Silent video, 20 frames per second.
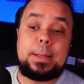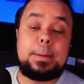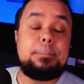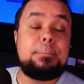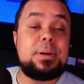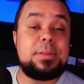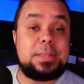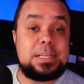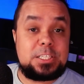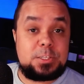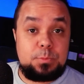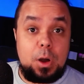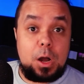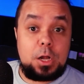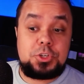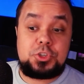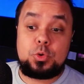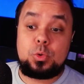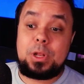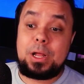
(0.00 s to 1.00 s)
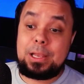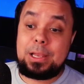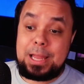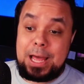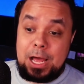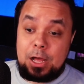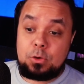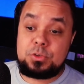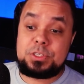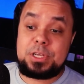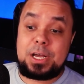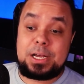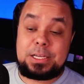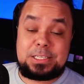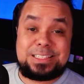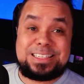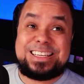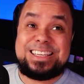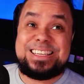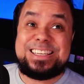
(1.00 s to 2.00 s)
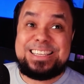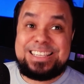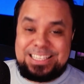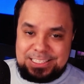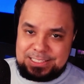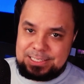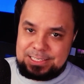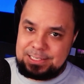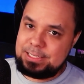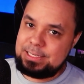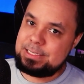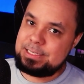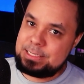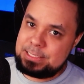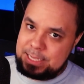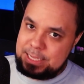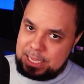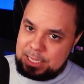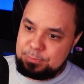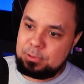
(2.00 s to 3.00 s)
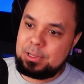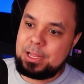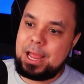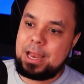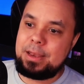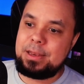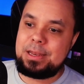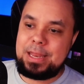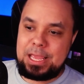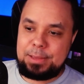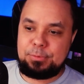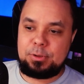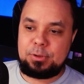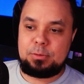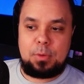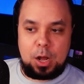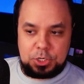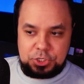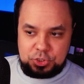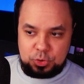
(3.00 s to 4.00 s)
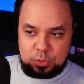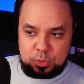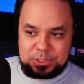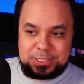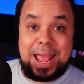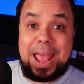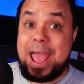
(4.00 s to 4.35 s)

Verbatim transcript: But this module allows us to easily disable and enable modules,